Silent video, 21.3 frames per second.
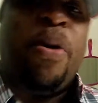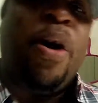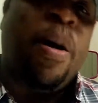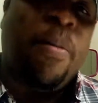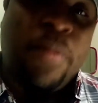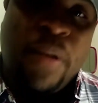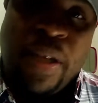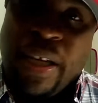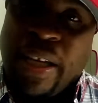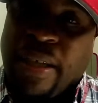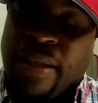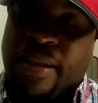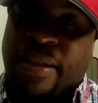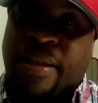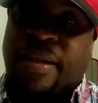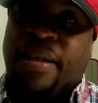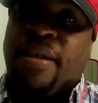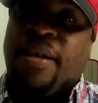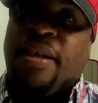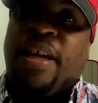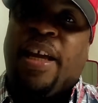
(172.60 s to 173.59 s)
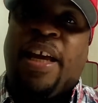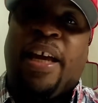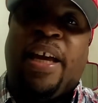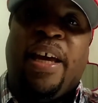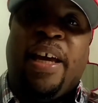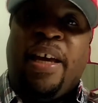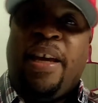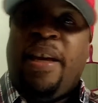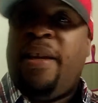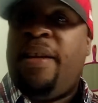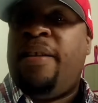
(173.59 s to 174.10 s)
had Publix,
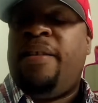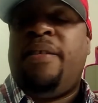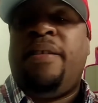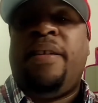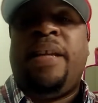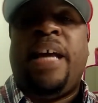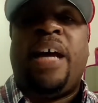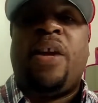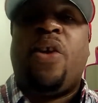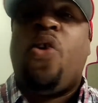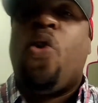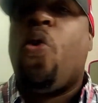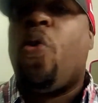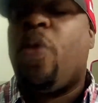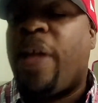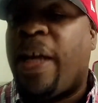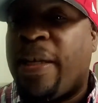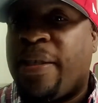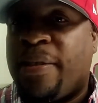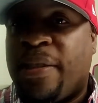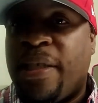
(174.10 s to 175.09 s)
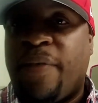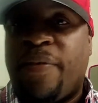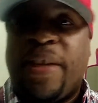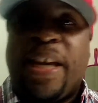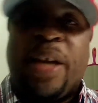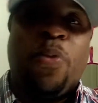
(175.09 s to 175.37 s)
and not a whole lot of stuff.